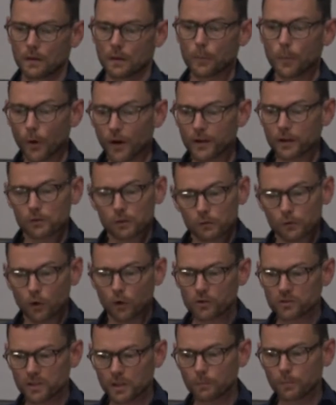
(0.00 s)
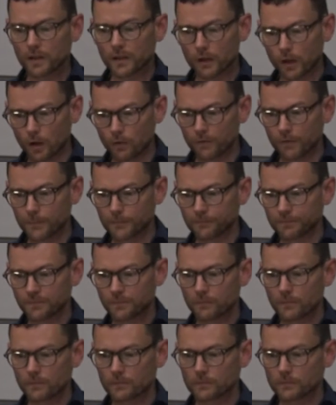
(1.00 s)
The point is, of course, simple enough.
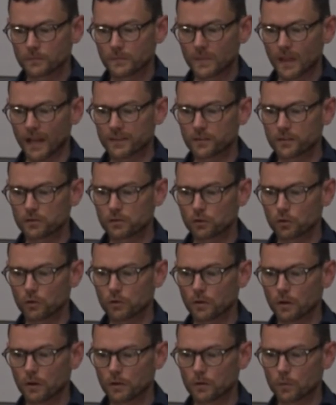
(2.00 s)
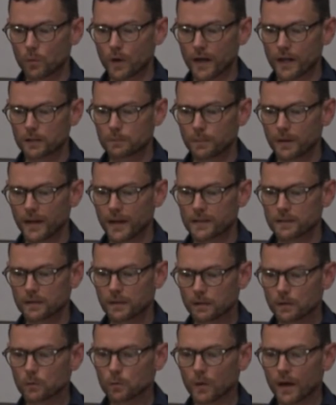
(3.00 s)
As it stood on the
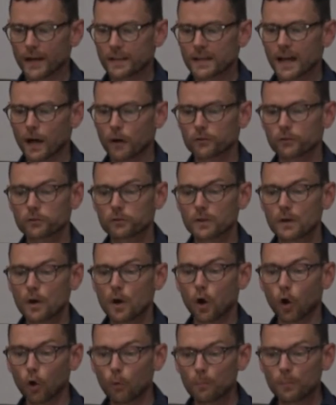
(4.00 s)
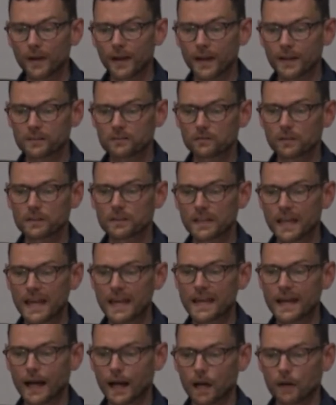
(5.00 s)
White House's homepage the
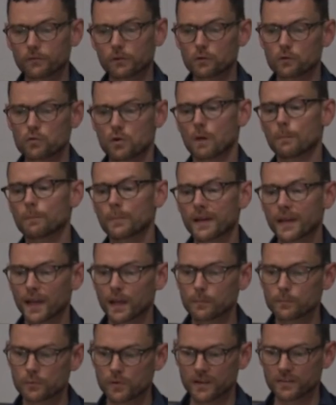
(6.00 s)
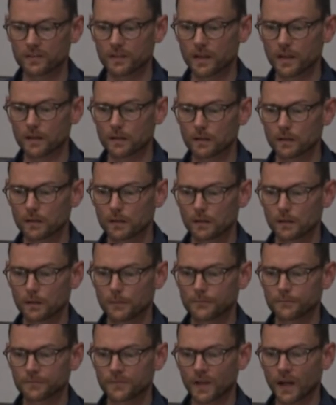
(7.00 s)
day after Trump became president,
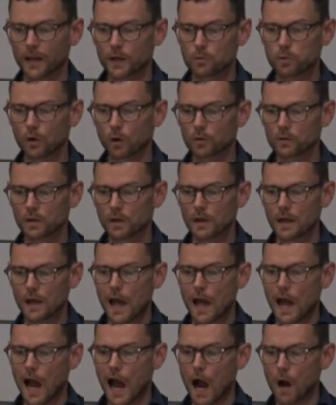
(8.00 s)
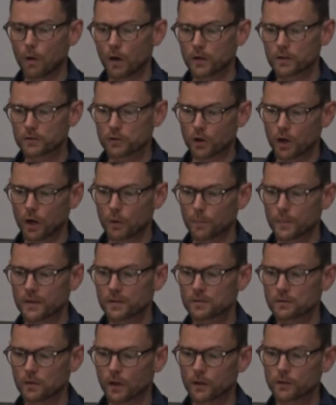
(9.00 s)
I quote, "Our job
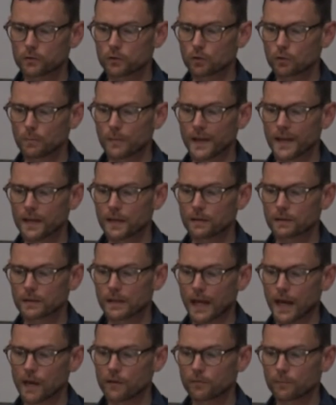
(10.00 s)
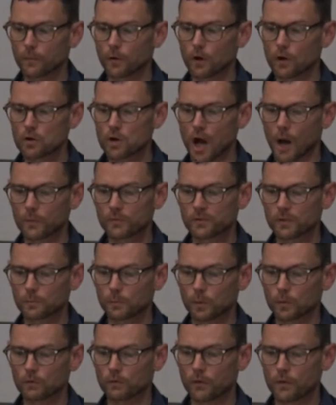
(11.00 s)
is not to make life more
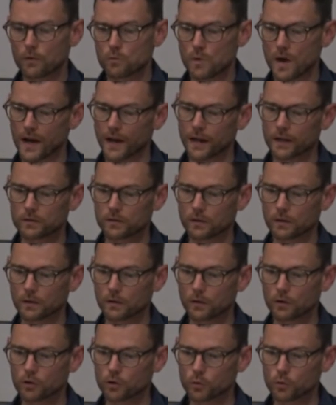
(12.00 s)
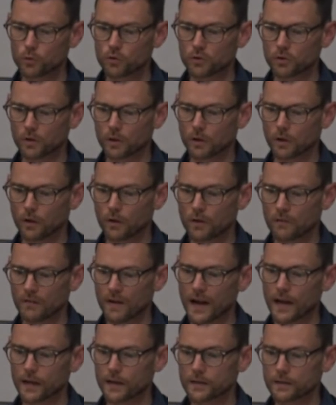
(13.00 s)
comfortable for the rioter, the looter, or the
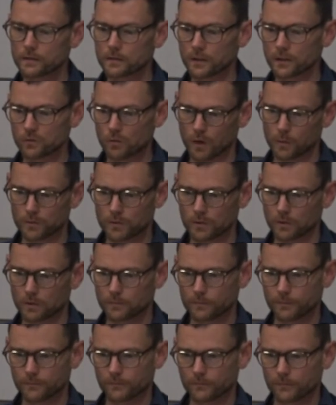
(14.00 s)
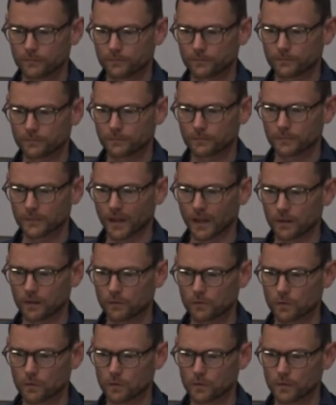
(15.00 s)
violent disruptor." End
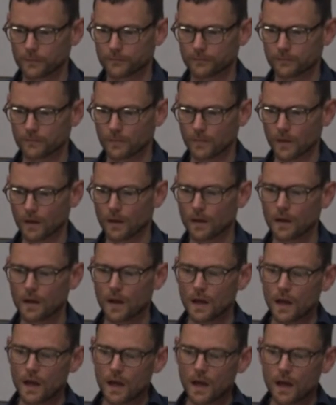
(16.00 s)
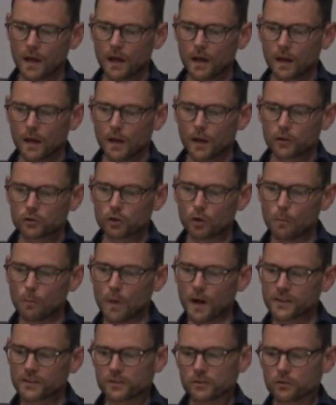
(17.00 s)
of quote. So
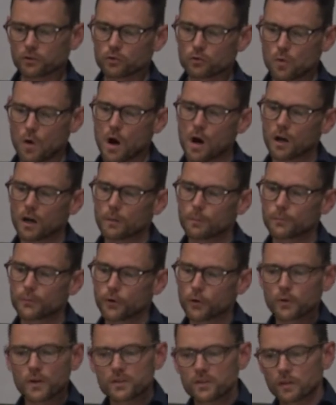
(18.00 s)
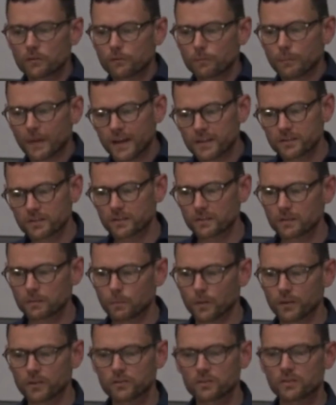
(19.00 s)
much stronger punitive measures
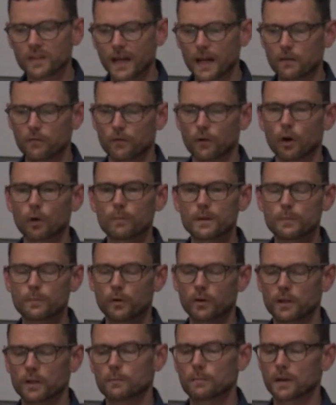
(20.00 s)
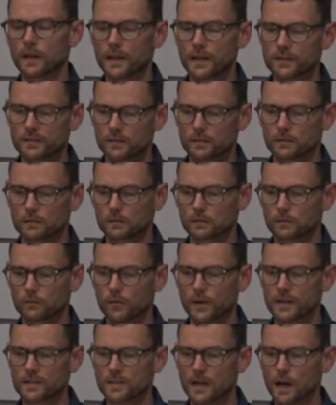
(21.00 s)
must therefore be put in place.
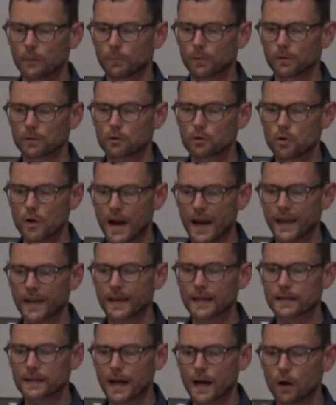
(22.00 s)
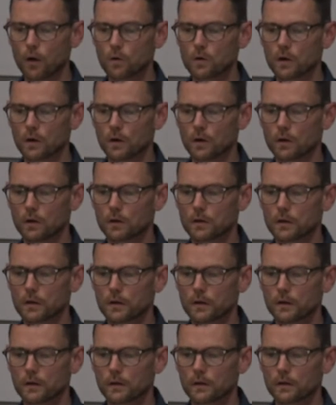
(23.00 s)
For example, cracking down
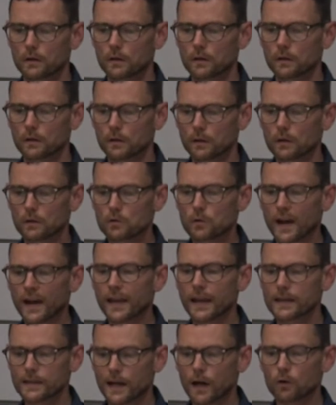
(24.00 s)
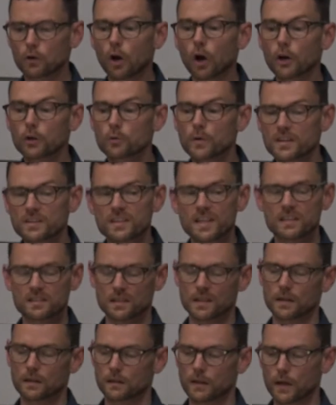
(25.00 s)
on
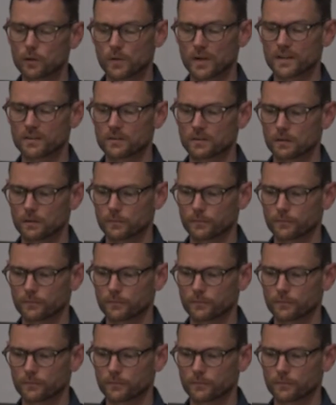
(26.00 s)
resisting arrest.